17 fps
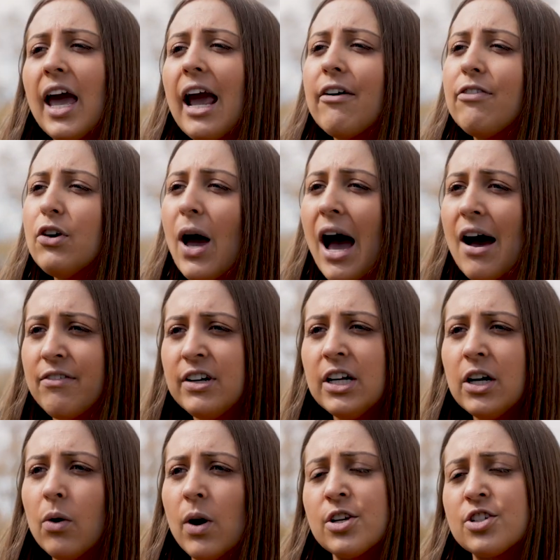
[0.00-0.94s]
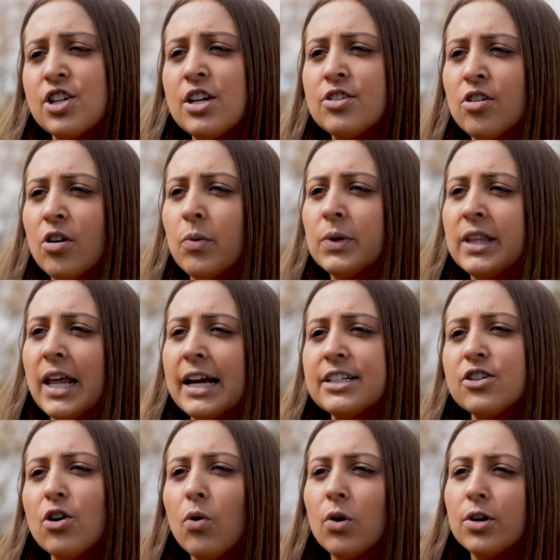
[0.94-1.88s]
If you have any questions or would like
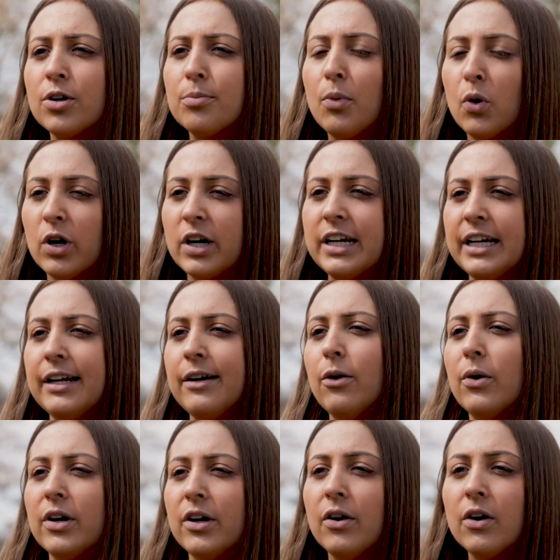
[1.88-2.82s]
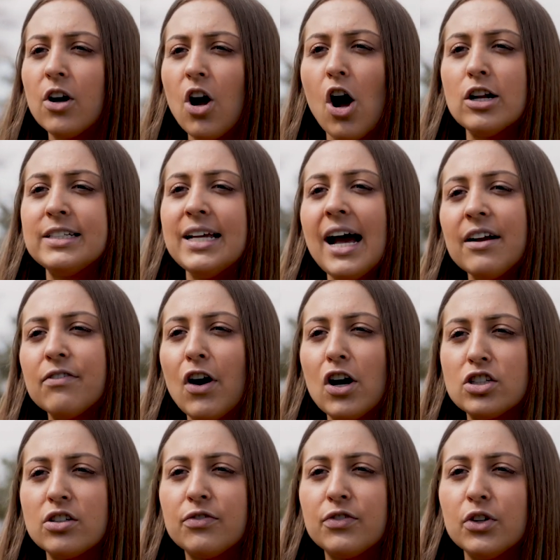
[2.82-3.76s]
to order more heating oil, contact
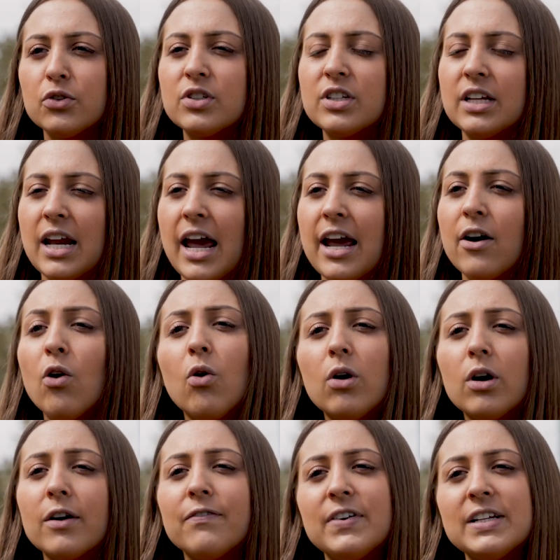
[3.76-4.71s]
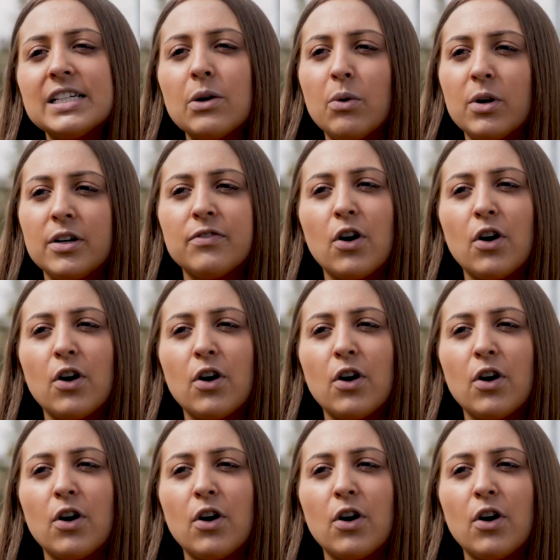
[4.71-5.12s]
Foster Fuels today or visit one of